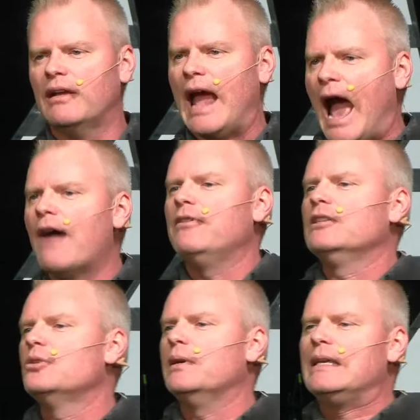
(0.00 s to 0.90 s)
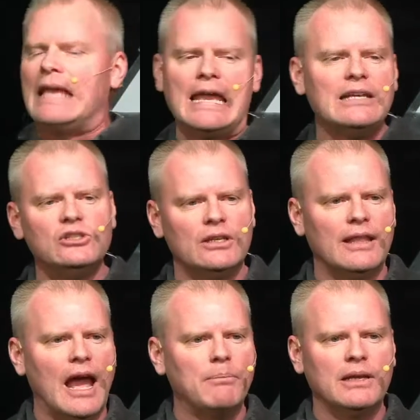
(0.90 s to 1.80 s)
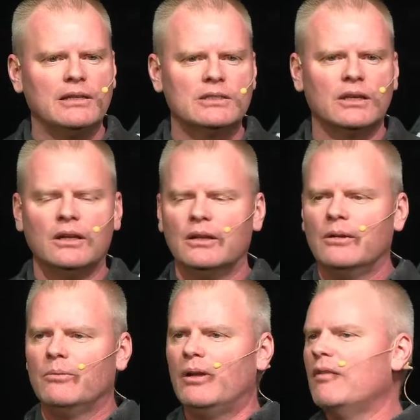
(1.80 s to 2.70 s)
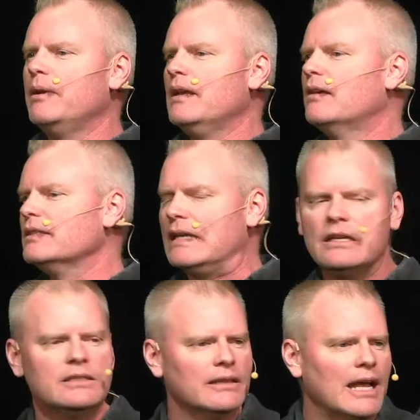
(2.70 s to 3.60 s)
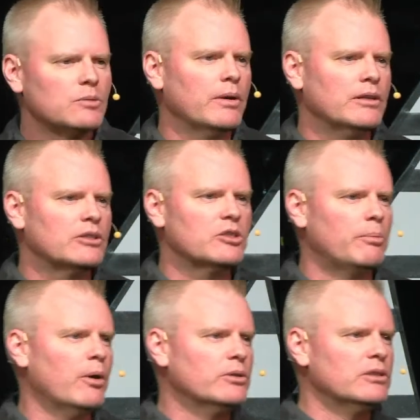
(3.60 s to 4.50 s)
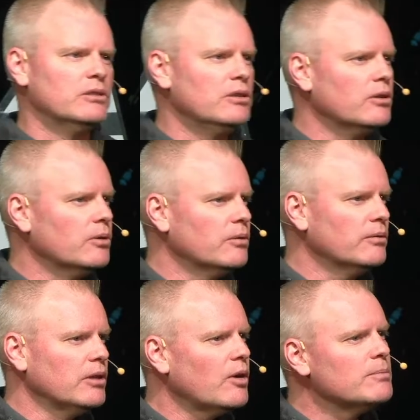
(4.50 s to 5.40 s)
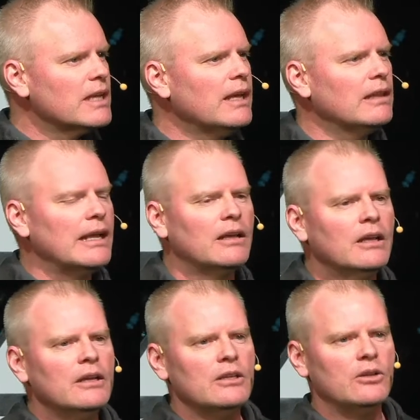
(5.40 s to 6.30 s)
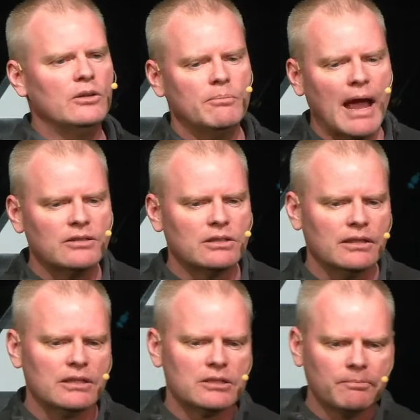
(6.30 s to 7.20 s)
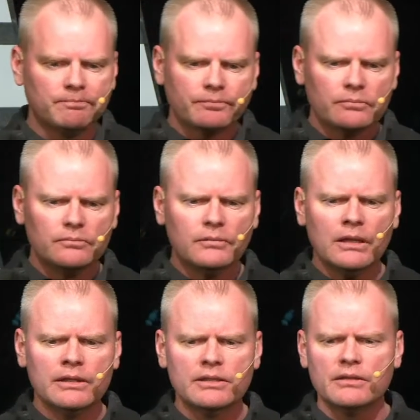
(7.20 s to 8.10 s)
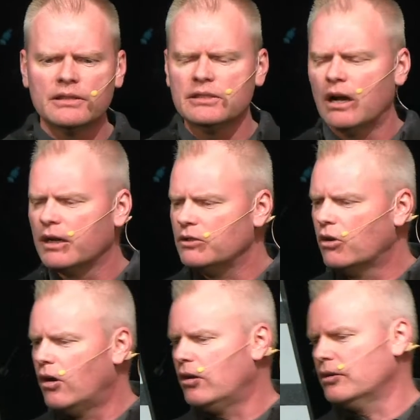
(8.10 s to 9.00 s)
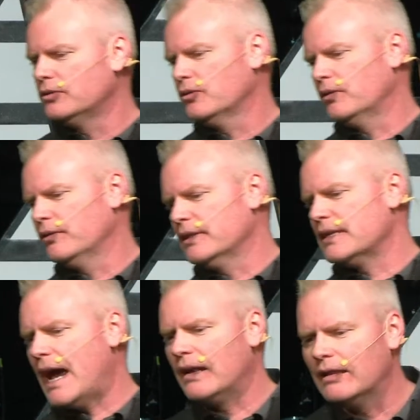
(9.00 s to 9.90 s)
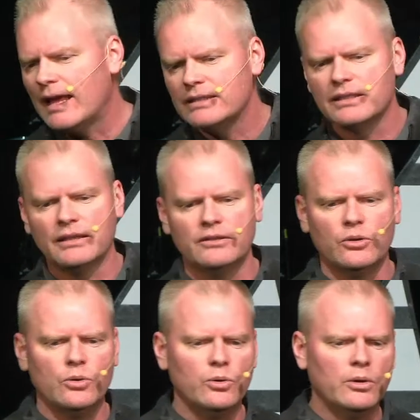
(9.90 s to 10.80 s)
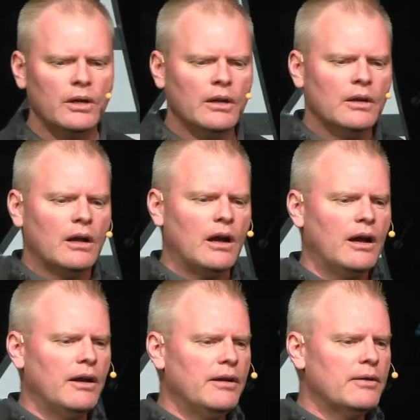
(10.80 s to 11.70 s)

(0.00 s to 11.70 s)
having to engage in that because well everybody else is and that's what you're supposed to do. You know what I'm saying? Like, you know, you imagine this this, this young adult or this adolescent who uh,